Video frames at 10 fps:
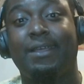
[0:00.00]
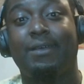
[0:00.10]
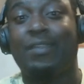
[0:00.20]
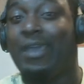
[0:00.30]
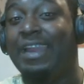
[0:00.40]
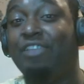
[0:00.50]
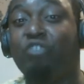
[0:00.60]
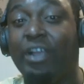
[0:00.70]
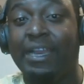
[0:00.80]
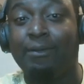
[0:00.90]
Without any
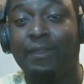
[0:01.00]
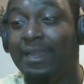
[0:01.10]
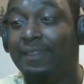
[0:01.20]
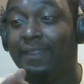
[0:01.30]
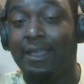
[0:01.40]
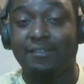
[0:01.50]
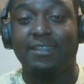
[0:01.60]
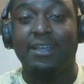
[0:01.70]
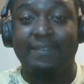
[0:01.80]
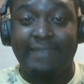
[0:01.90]
training, without anything else.
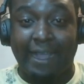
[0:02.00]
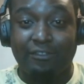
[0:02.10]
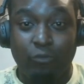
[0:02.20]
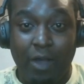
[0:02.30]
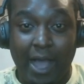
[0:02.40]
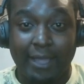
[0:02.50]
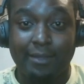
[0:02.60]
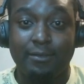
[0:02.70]
That's why.